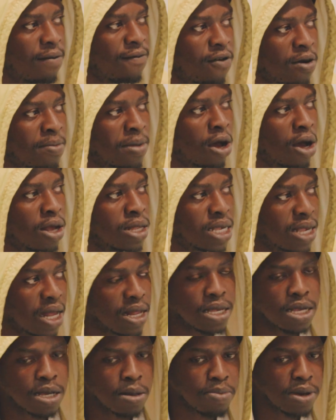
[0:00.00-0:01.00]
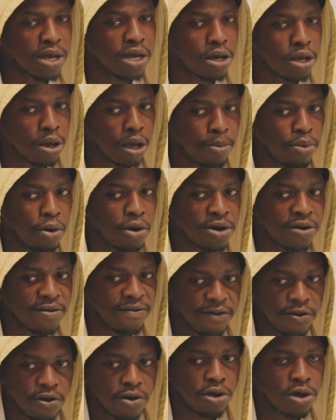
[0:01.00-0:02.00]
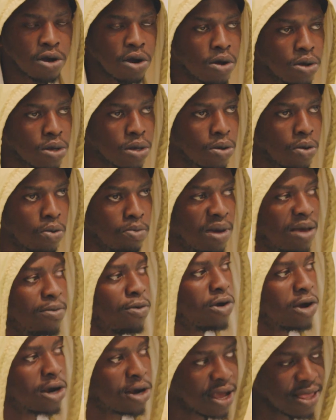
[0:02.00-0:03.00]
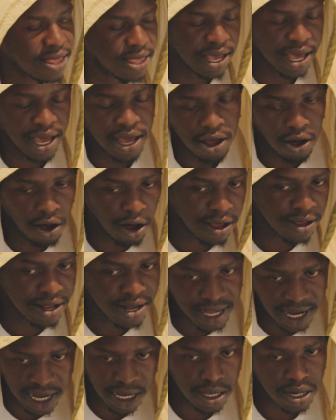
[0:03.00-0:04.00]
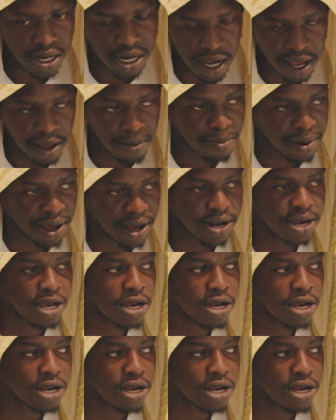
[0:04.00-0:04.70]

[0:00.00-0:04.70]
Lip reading: from a consulting point of view, Maybe we're not there day to day,